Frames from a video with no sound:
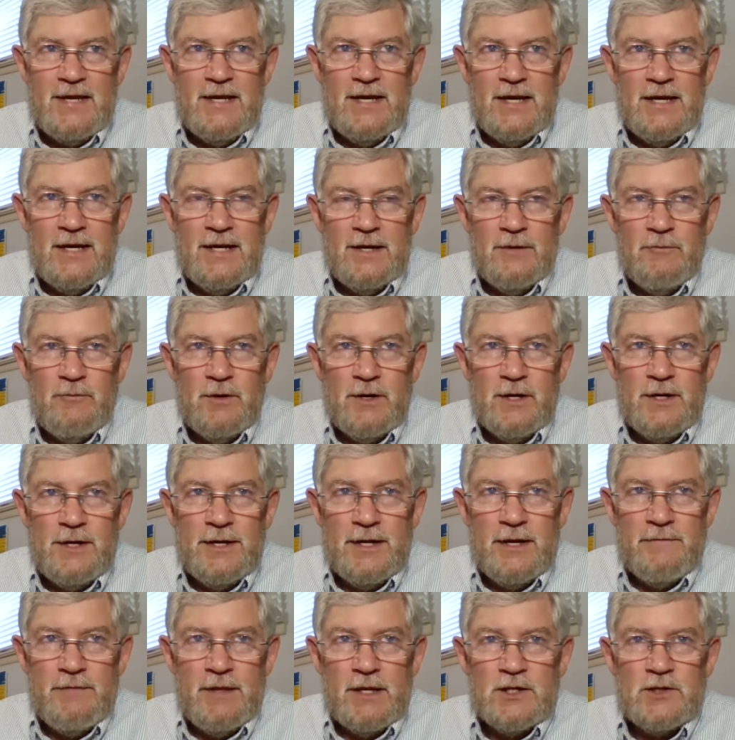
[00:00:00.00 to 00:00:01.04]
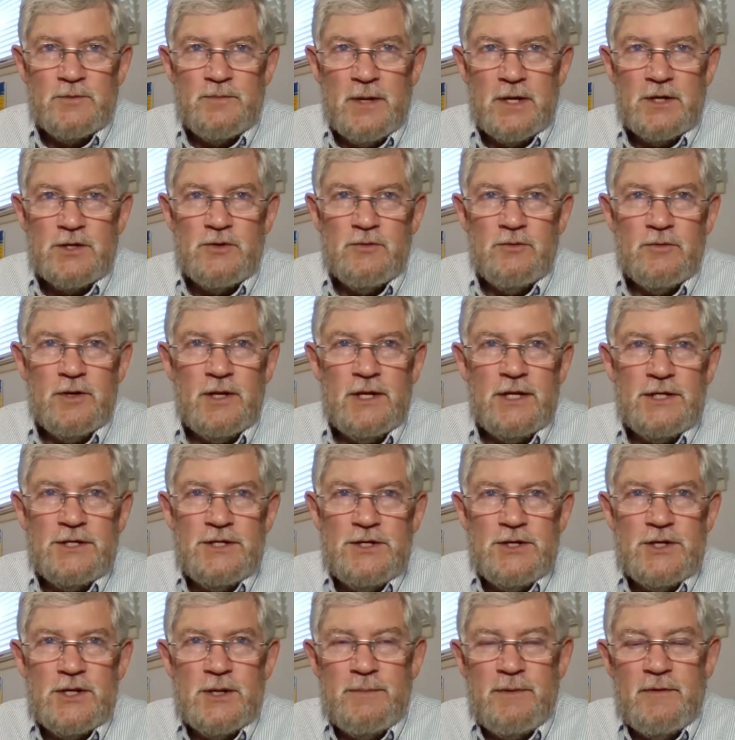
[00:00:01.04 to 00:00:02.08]
I wanted to have that special
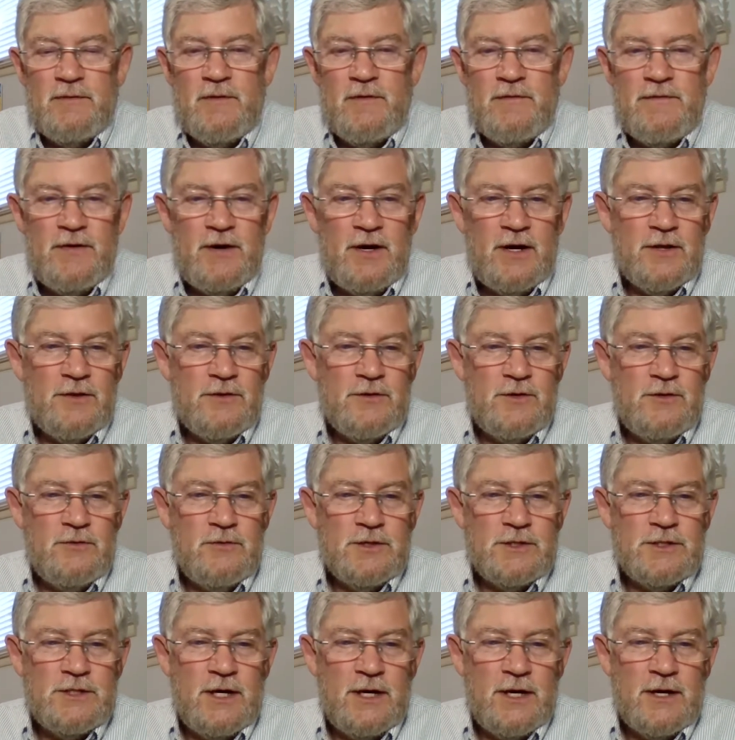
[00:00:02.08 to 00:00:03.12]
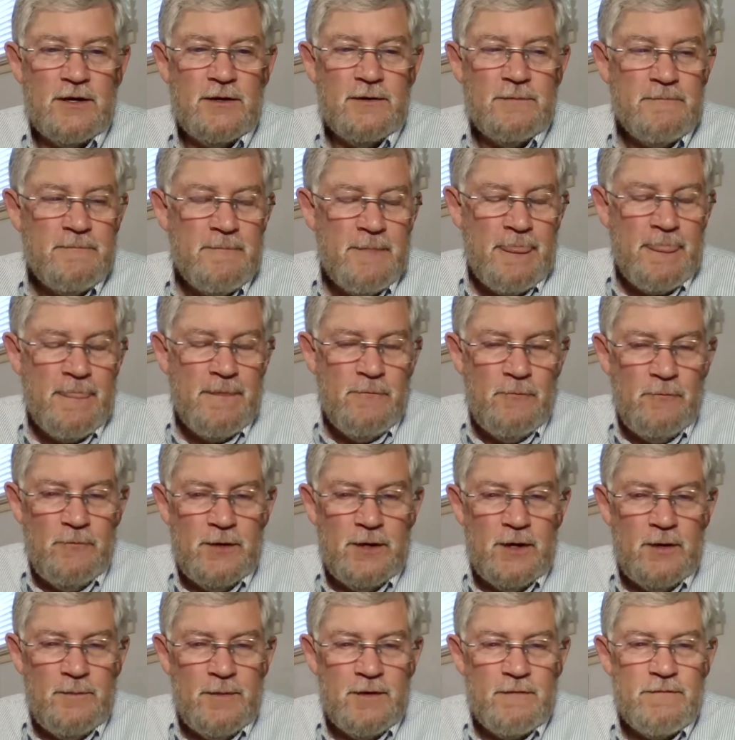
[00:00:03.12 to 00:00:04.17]
relationship of a father to his daughter.
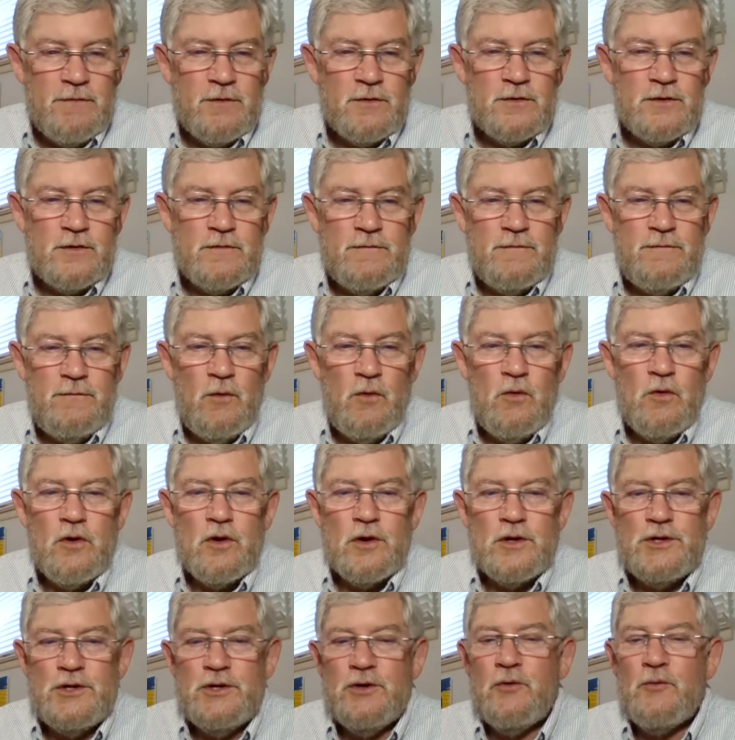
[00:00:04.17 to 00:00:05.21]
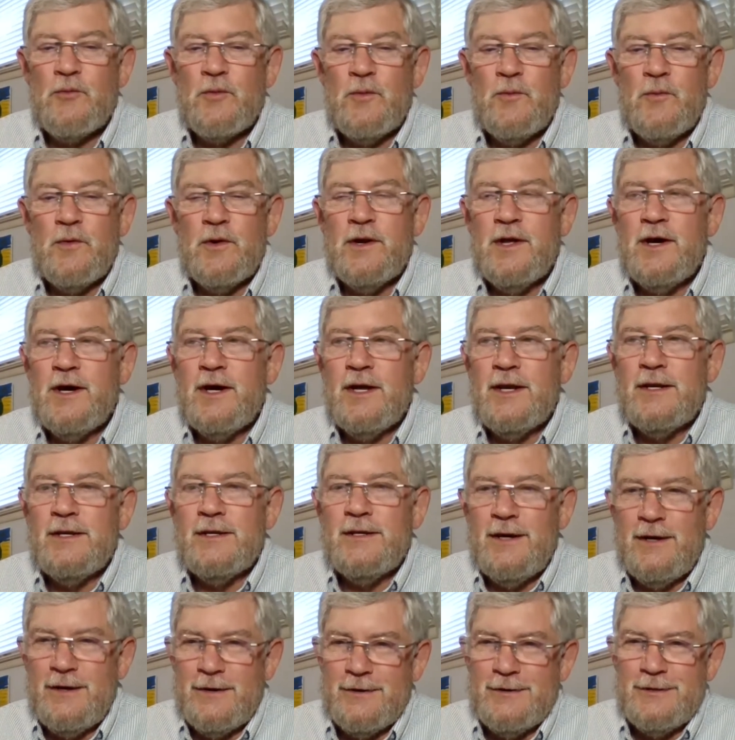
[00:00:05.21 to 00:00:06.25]
Well, my first four children were not
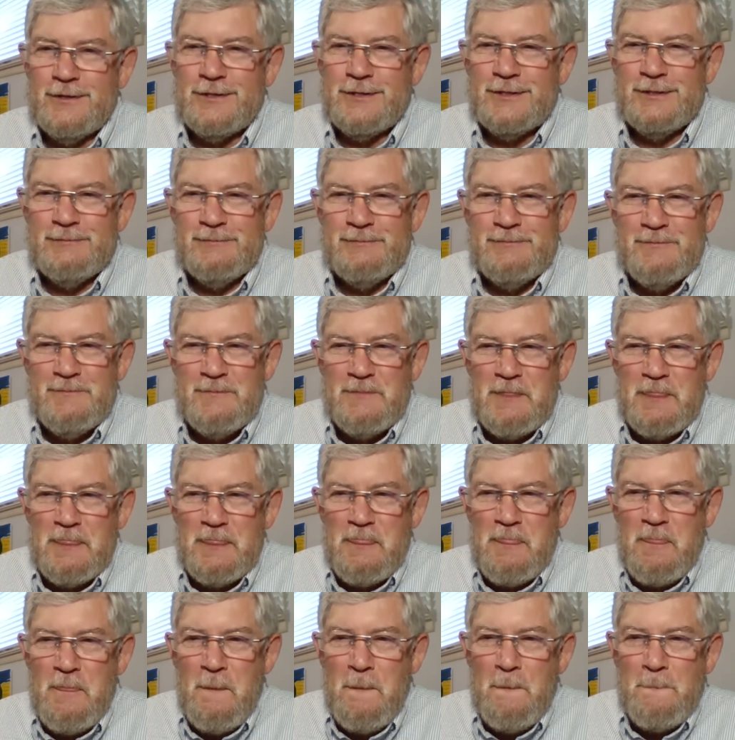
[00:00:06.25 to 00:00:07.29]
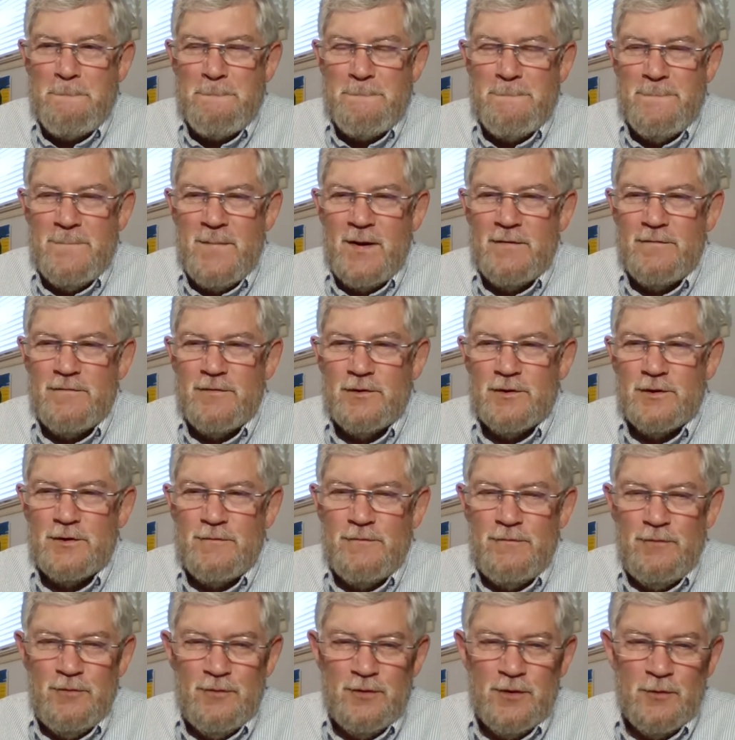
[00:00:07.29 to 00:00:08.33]
daughters. My
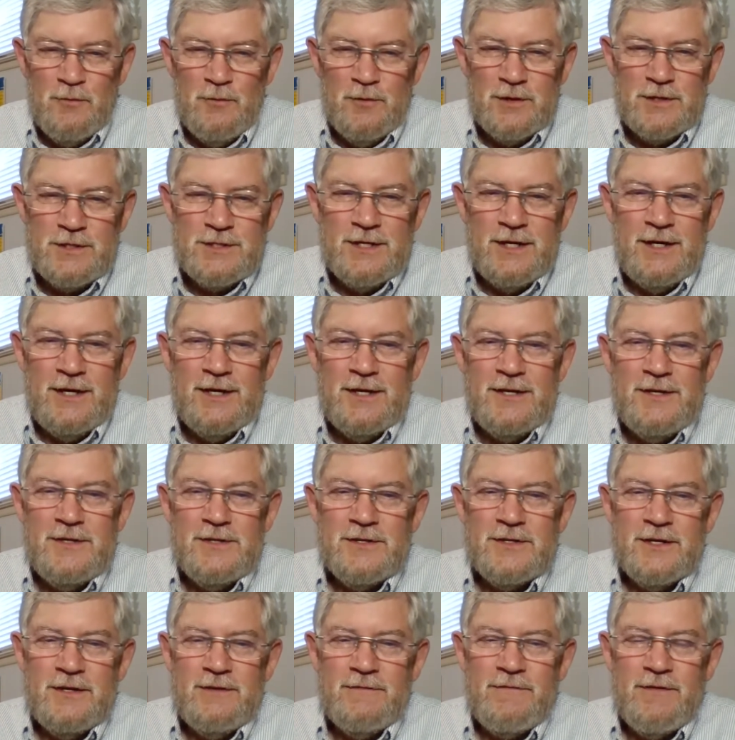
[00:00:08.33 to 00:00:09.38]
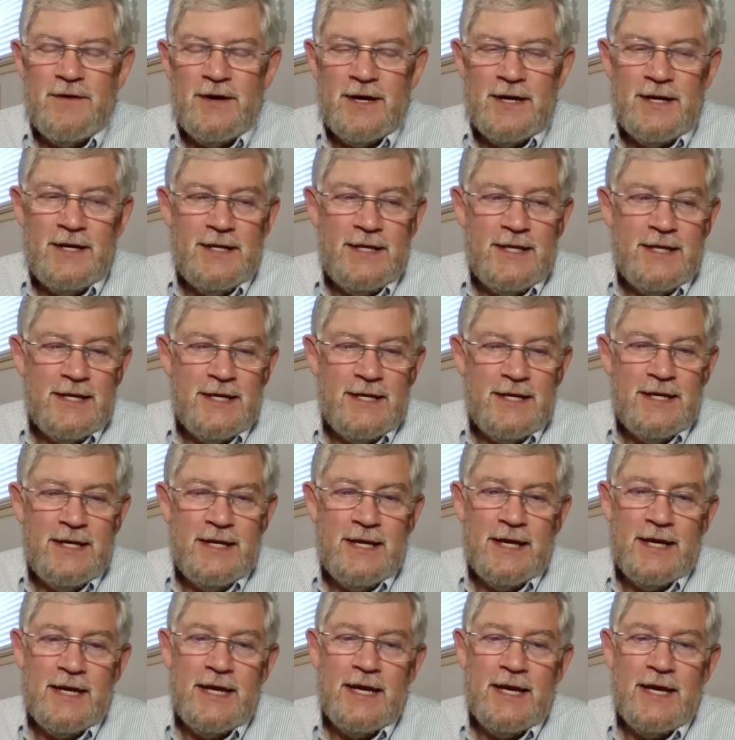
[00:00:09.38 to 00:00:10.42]
first four were sons. And finally, then
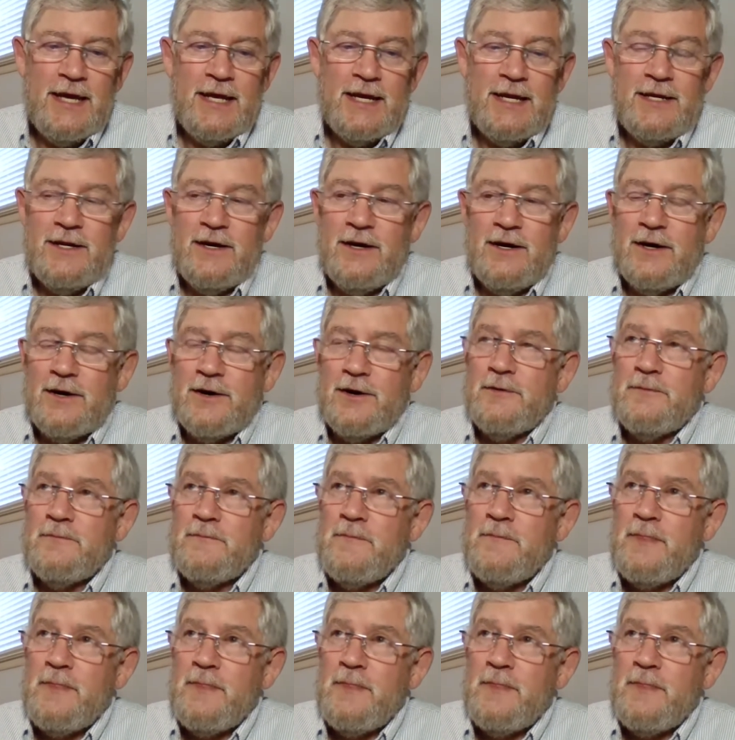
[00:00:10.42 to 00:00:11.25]
I had a daughter.